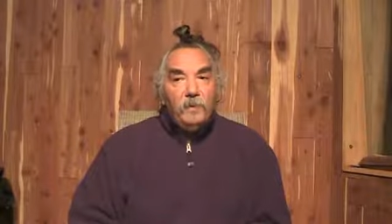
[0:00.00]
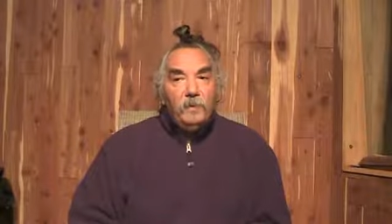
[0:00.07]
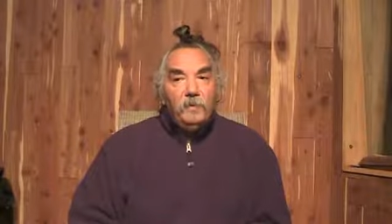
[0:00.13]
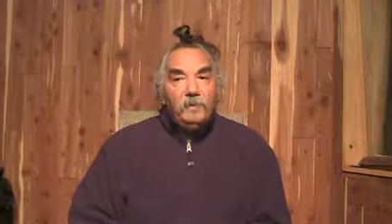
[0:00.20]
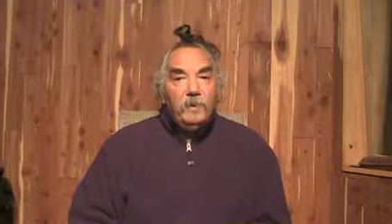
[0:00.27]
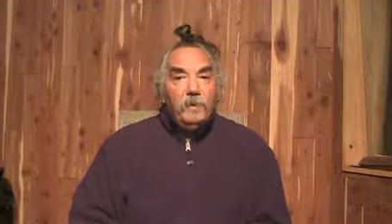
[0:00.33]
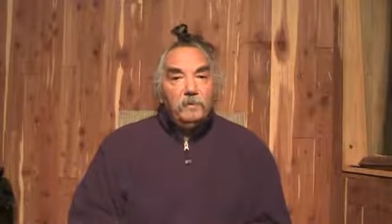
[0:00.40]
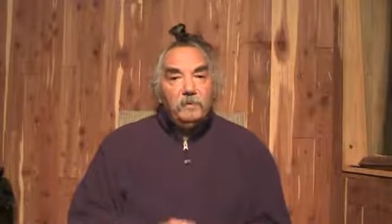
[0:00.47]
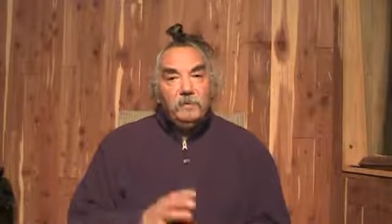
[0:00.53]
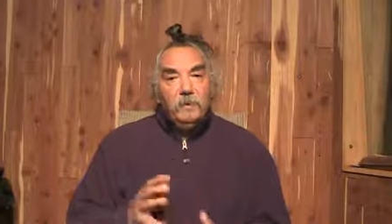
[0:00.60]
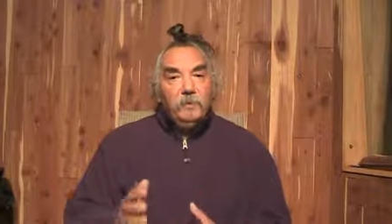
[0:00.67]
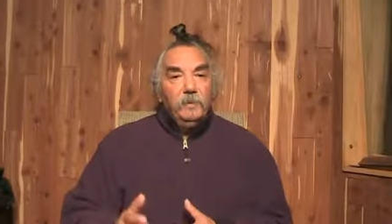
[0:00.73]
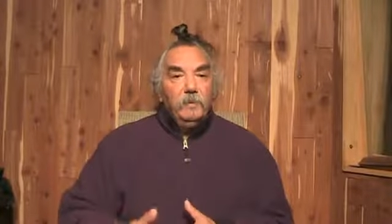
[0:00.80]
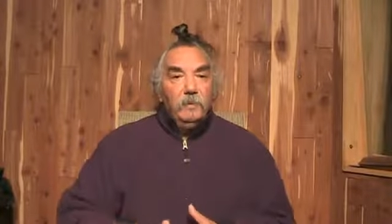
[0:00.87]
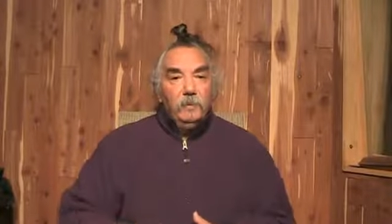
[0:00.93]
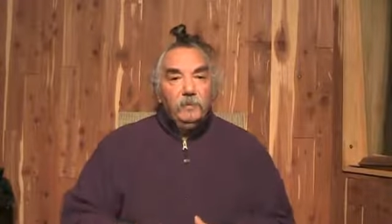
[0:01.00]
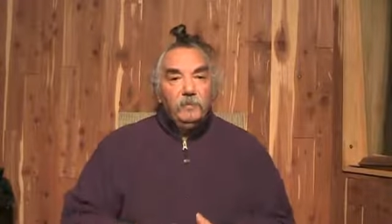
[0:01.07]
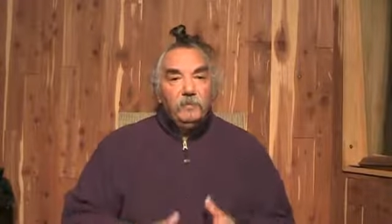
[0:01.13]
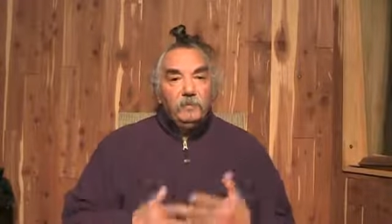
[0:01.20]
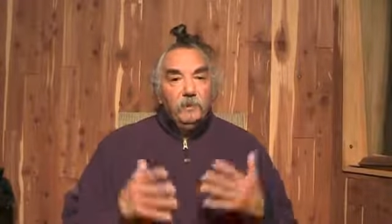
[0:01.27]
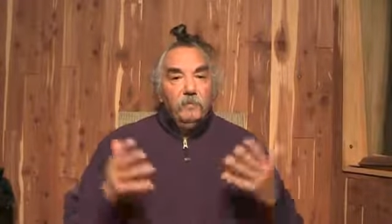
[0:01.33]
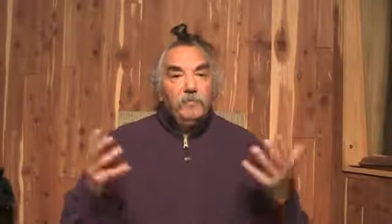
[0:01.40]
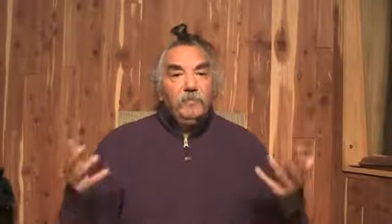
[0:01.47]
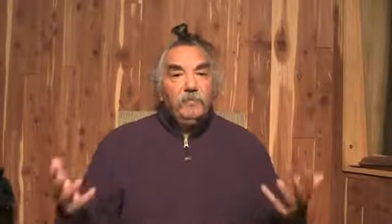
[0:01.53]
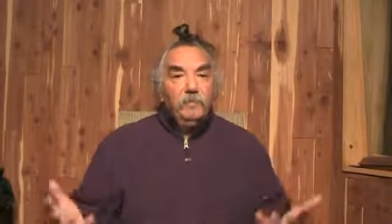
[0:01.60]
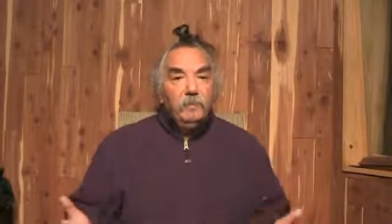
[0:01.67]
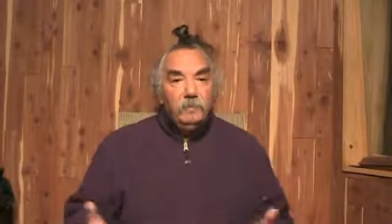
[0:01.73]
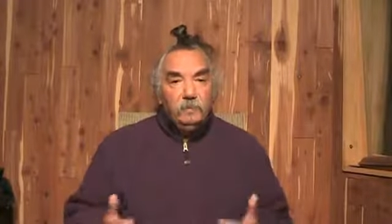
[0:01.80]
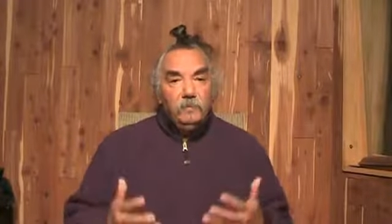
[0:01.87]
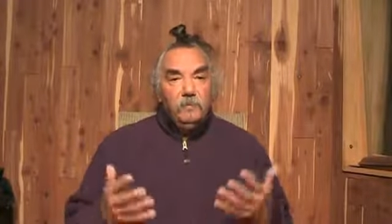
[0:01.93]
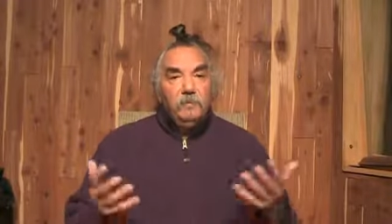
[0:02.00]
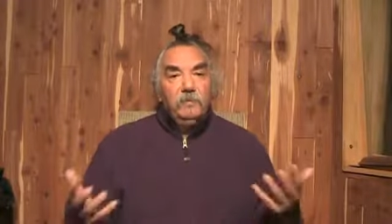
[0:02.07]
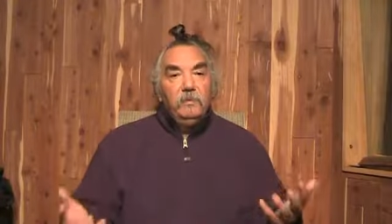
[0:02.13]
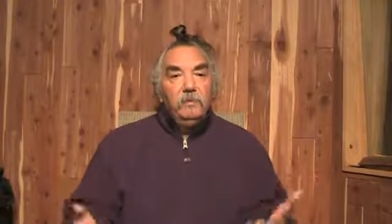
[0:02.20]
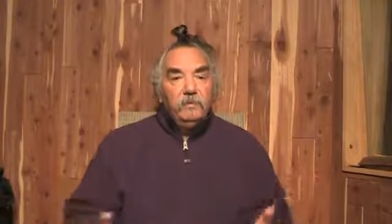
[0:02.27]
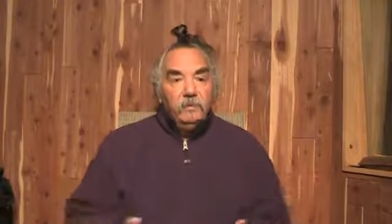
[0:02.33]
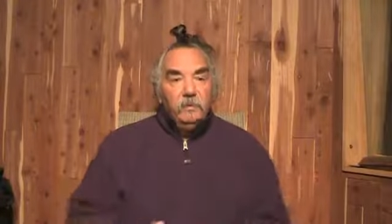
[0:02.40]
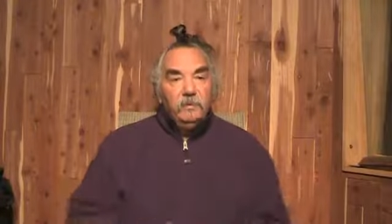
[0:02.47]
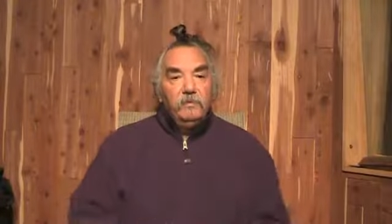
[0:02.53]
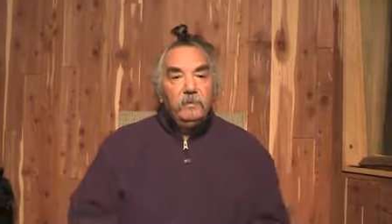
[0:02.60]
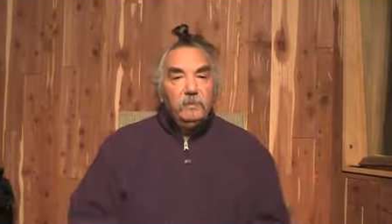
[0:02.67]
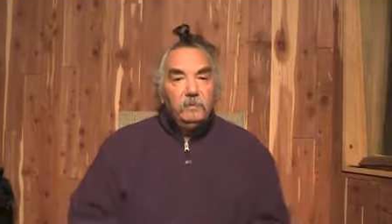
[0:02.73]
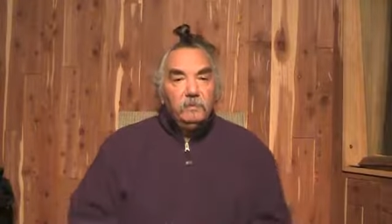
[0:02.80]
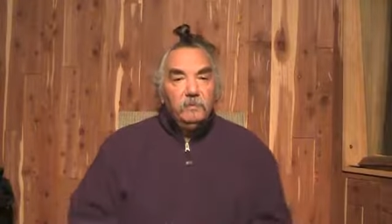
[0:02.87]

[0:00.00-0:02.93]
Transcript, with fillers: Sidestepping the whole self, self thing.